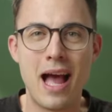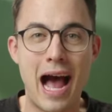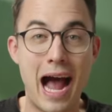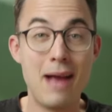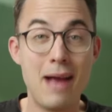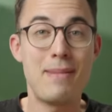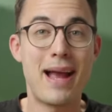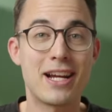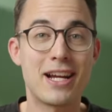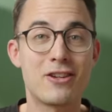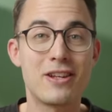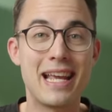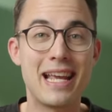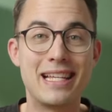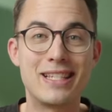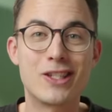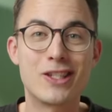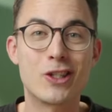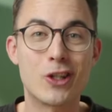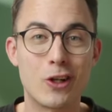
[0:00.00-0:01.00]
I'm actually
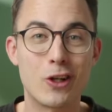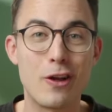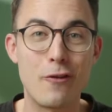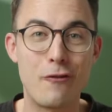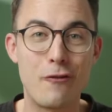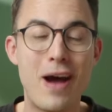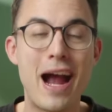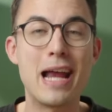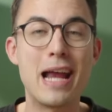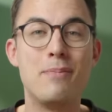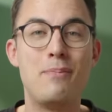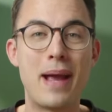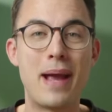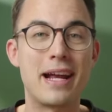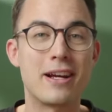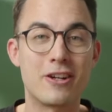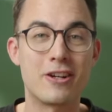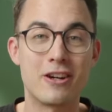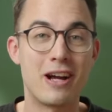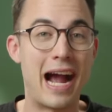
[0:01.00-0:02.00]
a certified
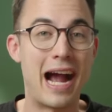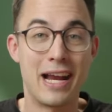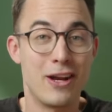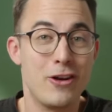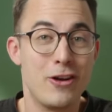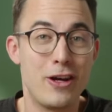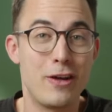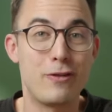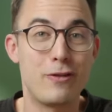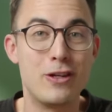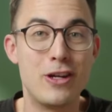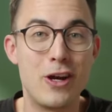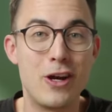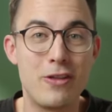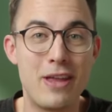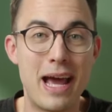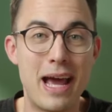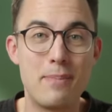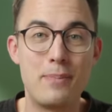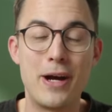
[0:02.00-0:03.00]
banker. I don't know if you
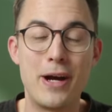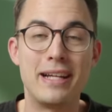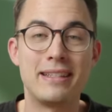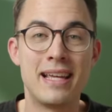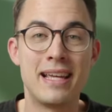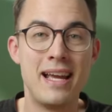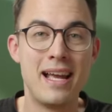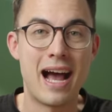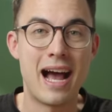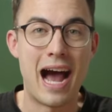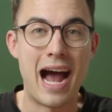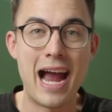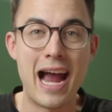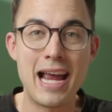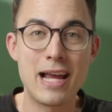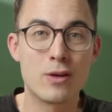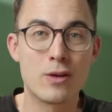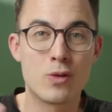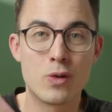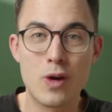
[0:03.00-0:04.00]
know that, but
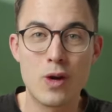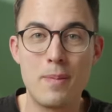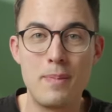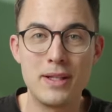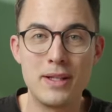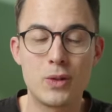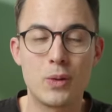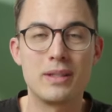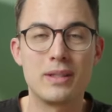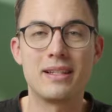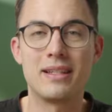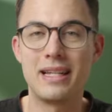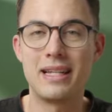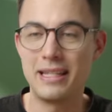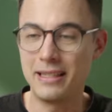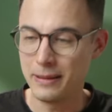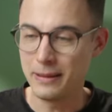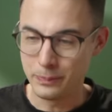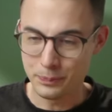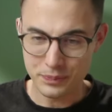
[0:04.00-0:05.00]
I grew up in
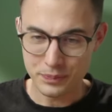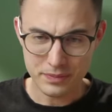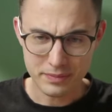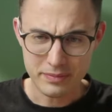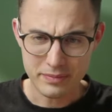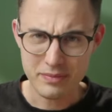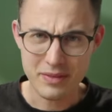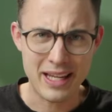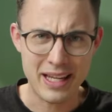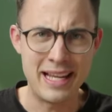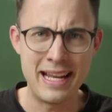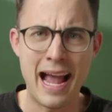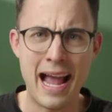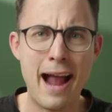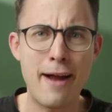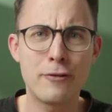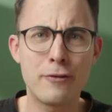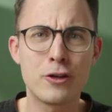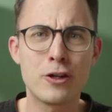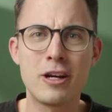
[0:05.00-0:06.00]
Switzerland. And
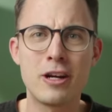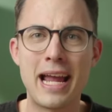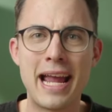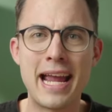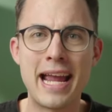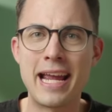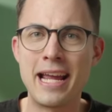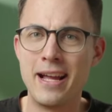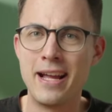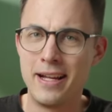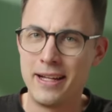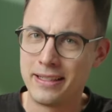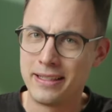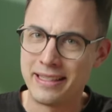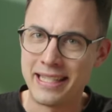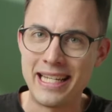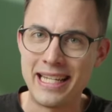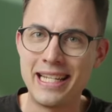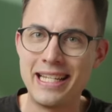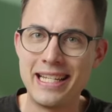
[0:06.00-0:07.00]
after a
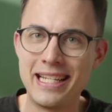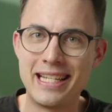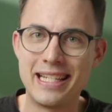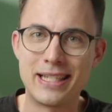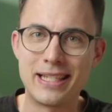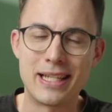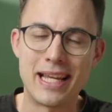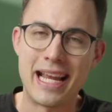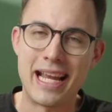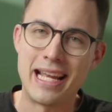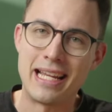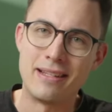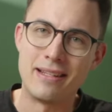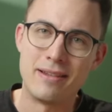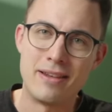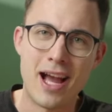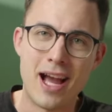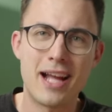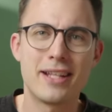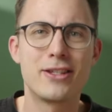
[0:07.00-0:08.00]
tedious
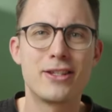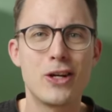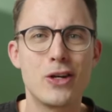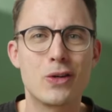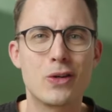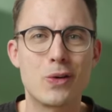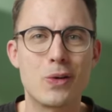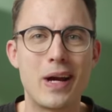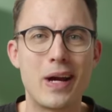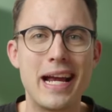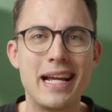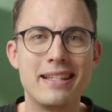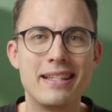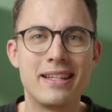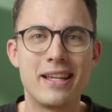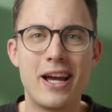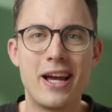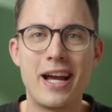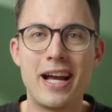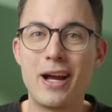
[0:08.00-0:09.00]
and not so
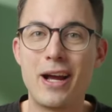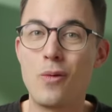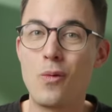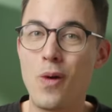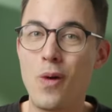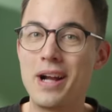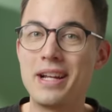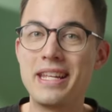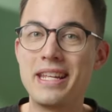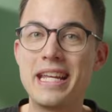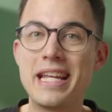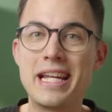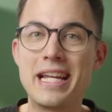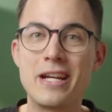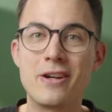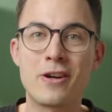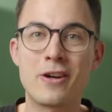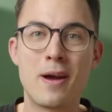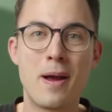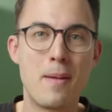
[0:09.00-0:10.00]
great uh, one
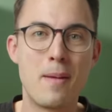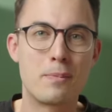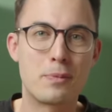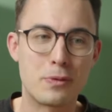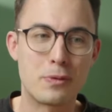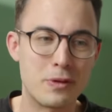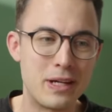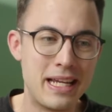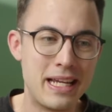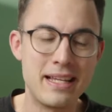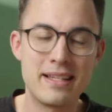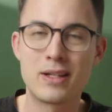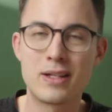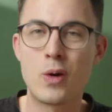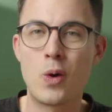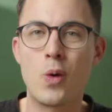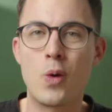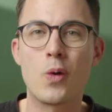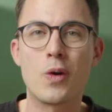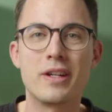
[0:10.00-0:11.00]
year pre
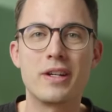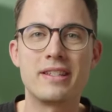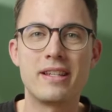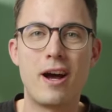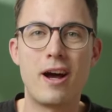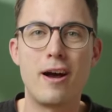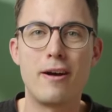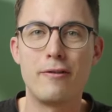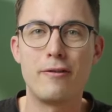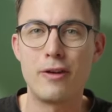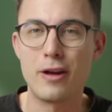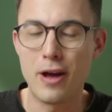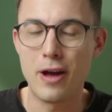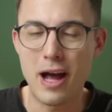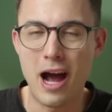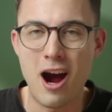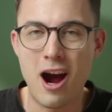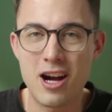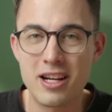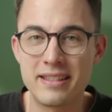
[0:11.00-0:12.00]
course of
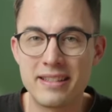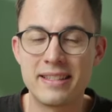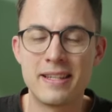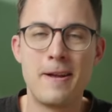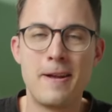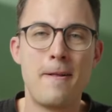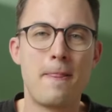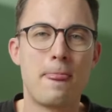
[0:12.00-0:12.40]
art,